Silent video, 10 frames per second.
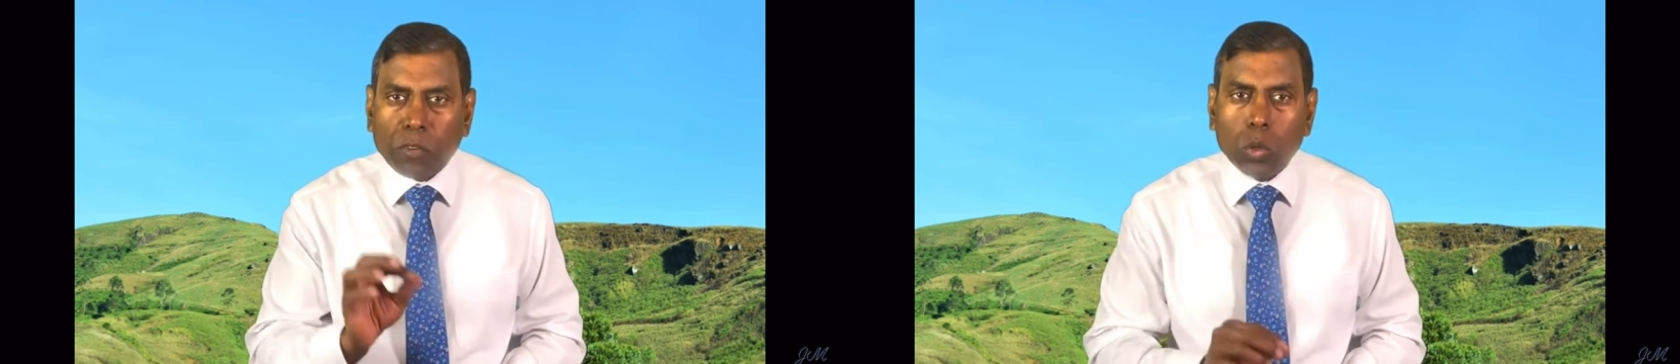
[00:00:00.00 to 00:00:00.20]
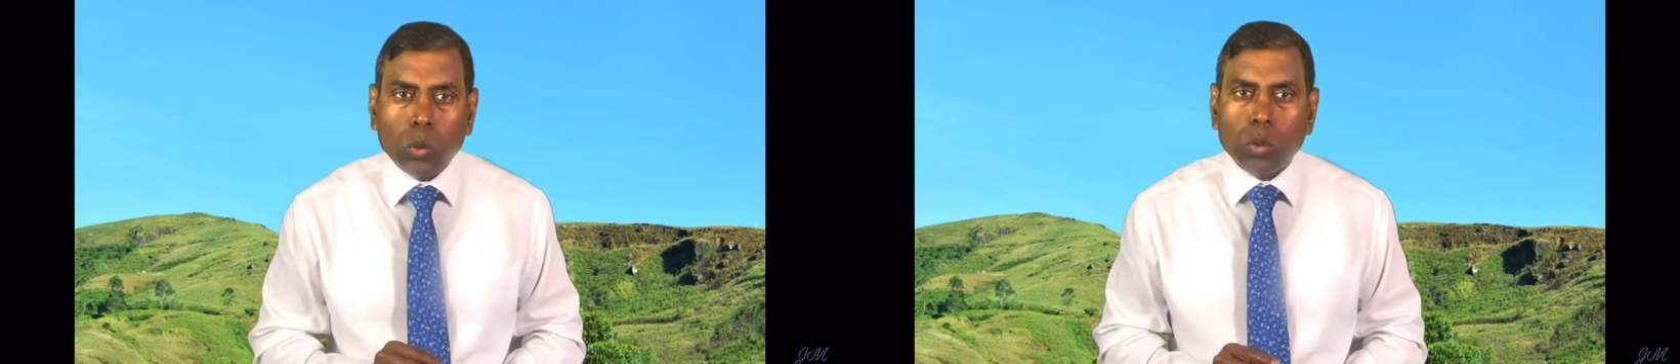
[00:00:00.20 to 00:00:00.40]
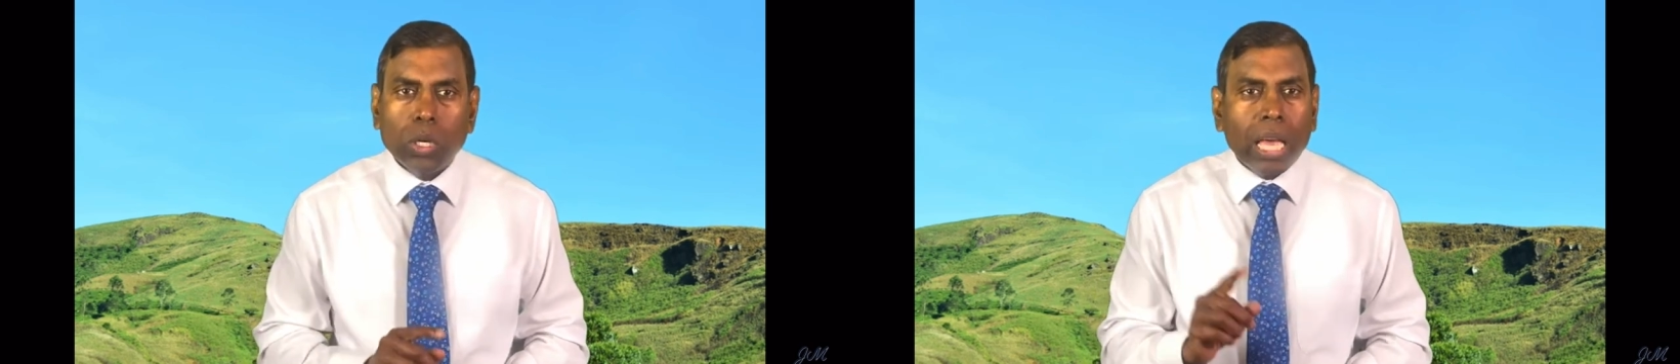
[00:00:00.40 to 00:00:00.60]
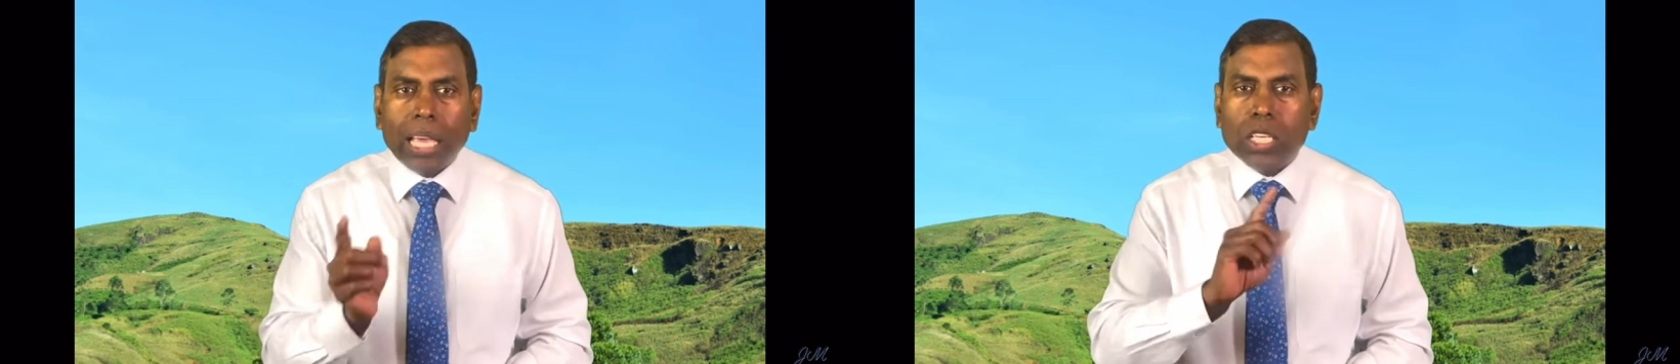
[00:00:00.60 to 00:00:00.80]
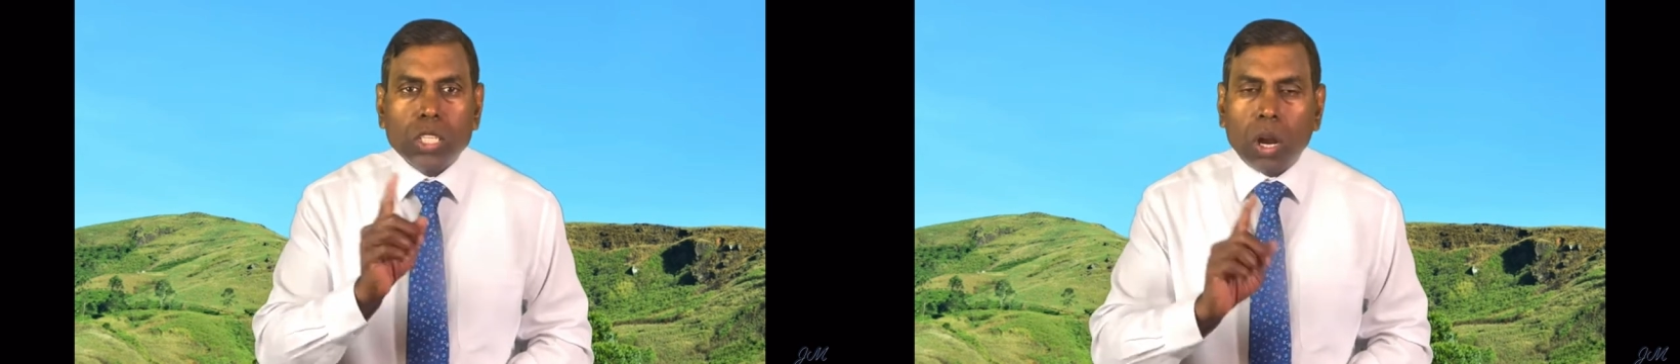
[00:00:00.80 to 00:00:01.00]
you
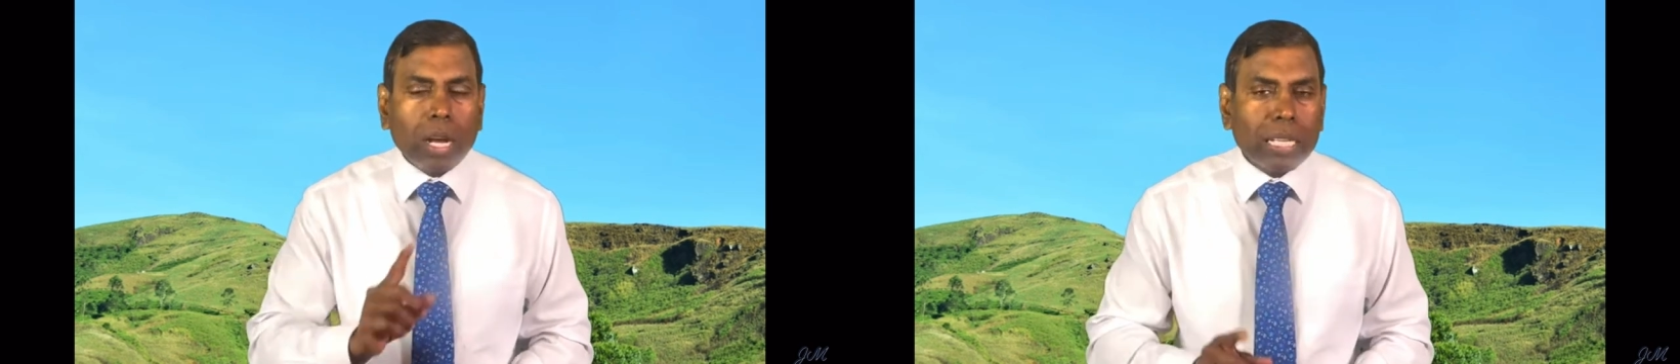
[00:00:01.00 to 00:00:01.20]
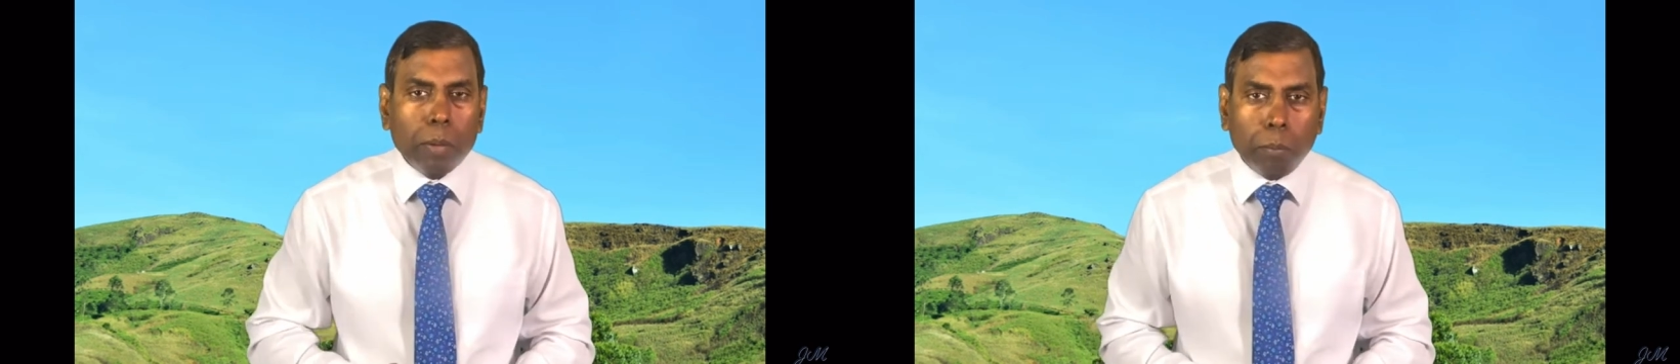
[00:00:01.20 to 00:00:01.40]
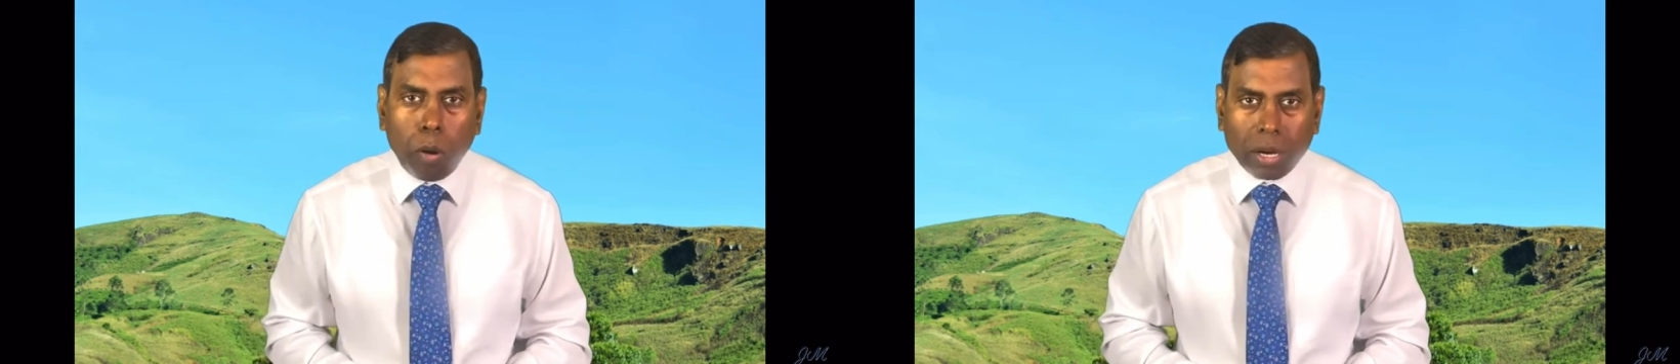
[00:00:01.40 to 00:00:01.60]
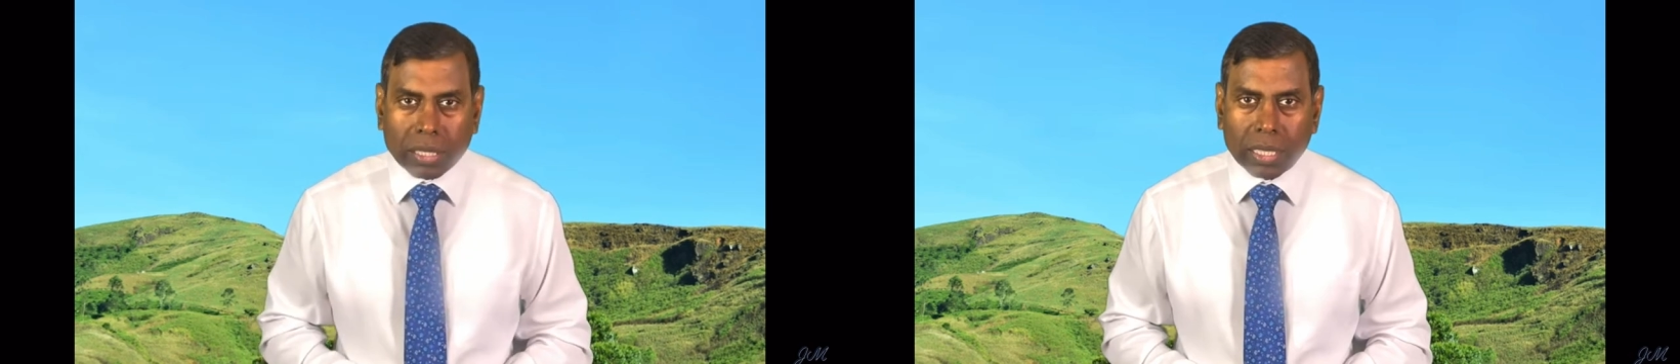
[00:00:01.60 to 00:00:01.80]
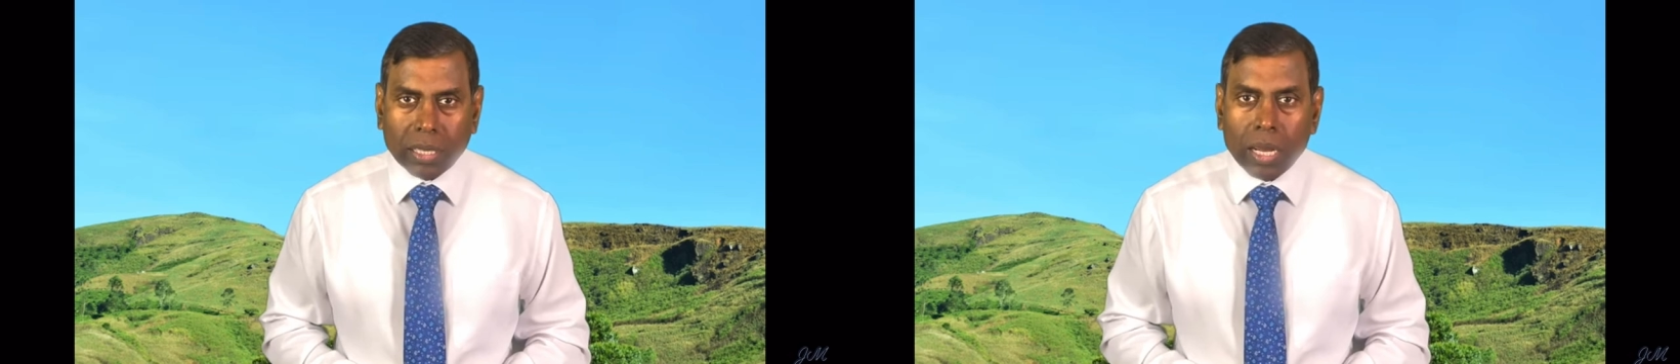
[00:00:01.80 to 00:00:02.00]
is not
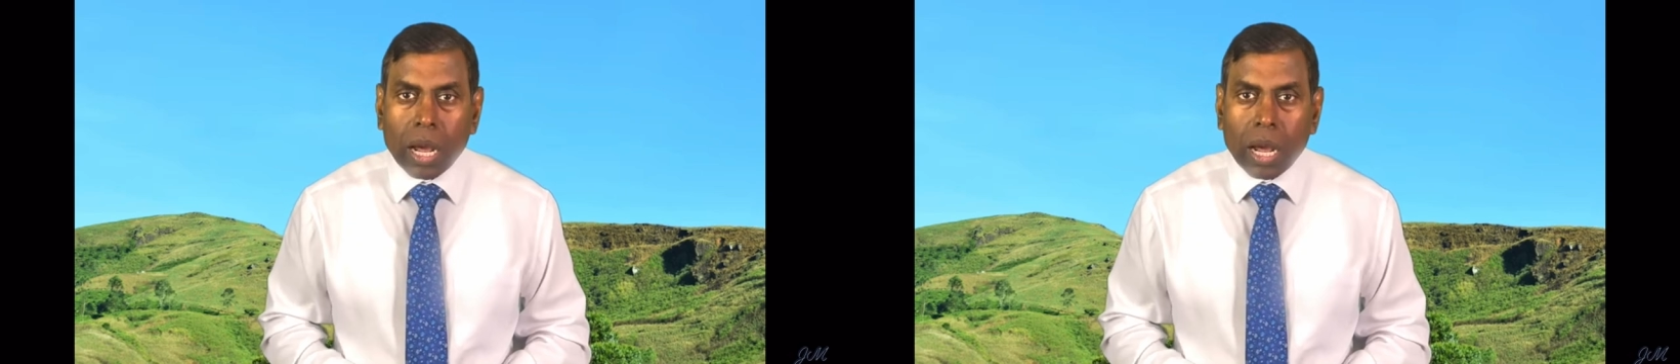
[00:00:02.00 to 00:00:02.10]
important,